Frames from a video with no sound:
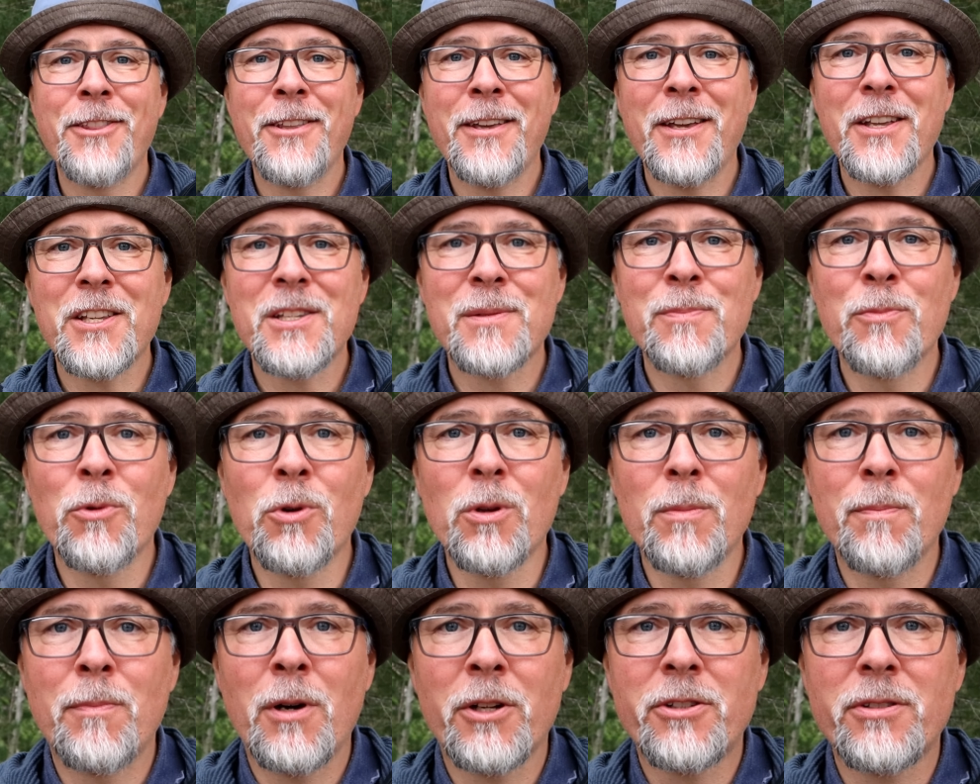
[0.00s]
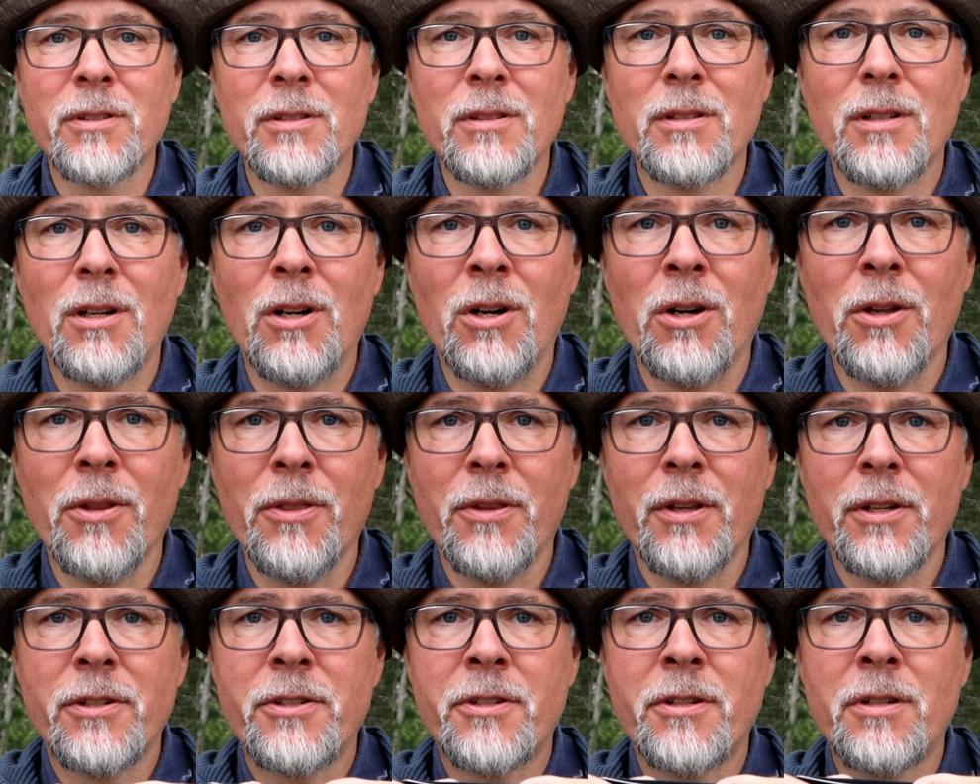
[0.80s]
The small button
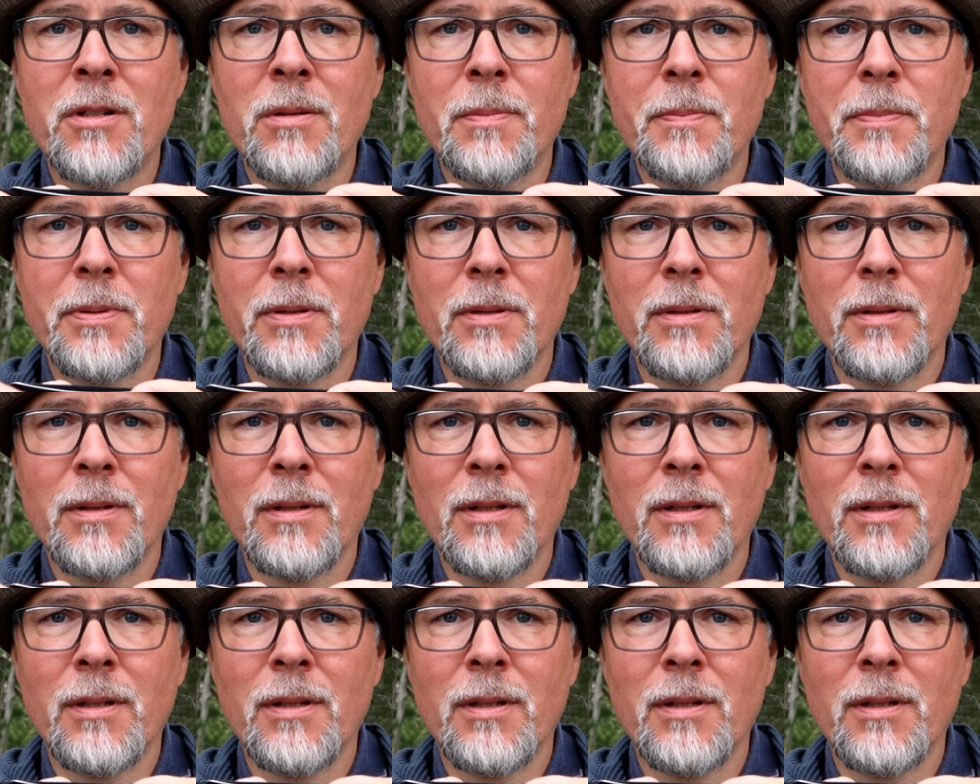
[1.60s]
on the top